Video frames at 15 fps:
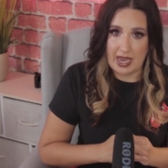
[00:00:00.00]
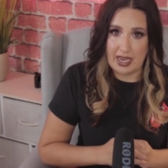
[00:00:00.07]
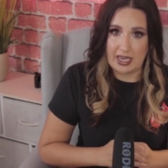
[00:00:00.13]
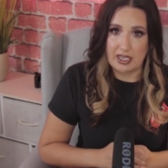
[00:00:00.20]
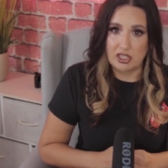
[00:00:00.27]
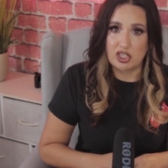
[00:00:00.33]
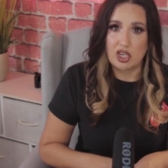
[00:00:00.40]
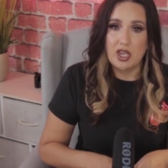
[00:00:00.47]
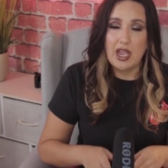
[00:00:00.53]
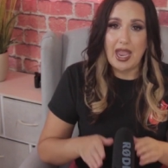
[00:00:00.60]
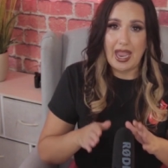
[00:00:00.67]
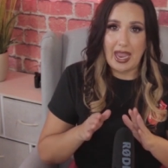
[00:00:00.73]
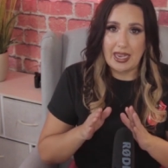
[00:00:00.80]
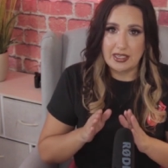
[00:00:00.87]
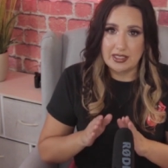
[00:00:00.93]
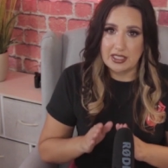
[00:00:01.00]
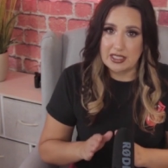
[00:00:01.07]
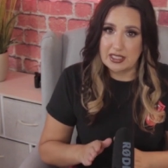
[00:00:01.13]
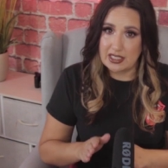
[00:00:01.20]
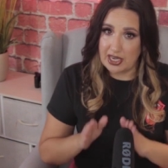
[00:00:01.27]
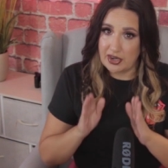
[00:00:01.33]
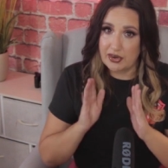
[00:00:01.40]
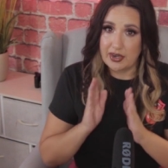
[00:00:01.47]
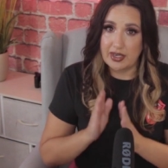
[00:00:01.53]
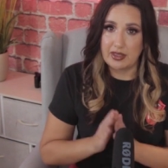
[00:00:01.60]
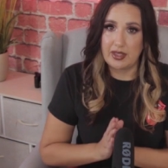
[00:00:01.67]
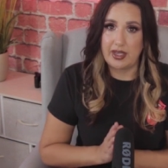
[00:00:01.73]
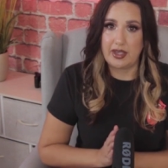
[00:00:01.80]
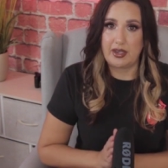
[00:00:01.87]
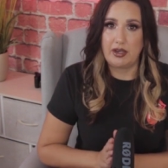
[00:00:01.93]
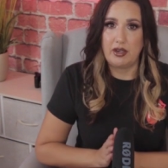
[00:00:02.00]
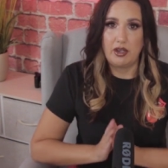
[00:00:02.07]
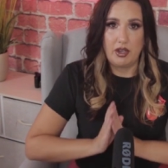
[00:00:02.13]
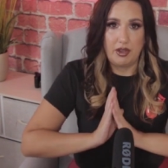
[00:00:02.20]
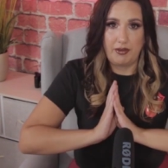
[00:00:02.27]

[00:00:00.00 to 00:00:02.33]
age, and Terry Lynn